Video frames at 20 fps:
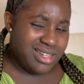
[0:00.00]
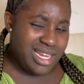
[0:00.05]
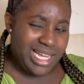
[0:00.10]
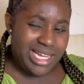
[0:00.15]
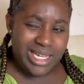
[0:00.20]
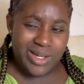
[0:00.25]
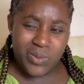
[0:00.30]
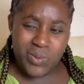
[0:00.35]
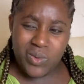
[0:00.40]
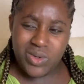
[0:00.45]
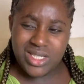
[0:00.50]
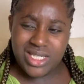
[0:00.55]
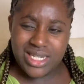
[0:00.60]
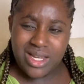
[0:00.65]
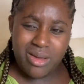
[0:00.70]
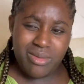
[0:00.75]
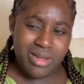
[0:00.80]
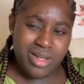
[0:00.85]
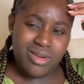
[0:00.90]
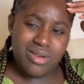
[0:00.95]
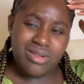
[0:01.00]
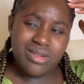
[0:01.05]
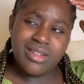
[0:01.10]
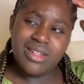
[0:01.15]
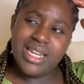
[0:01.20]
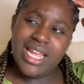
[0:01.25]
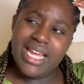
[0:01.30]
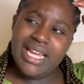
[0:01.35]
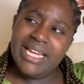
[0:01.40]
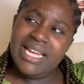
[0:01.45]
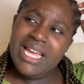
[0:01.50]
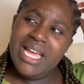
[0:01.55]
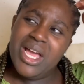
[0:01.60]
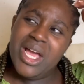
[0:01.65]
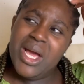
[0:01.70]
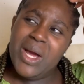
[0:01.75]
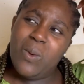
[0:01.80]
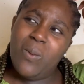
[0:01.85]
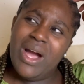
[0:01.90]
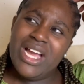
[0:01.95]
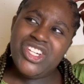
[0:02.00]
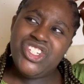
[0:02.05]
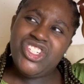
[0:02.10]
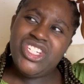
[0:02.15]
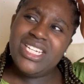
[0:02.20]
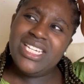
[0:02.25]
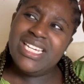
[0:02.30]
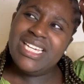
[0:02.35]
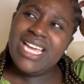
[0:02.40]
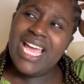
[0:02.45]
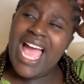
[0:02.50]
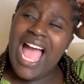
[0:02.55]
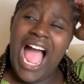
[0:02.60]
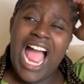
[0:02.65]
Like, what's going on? Like, why is she?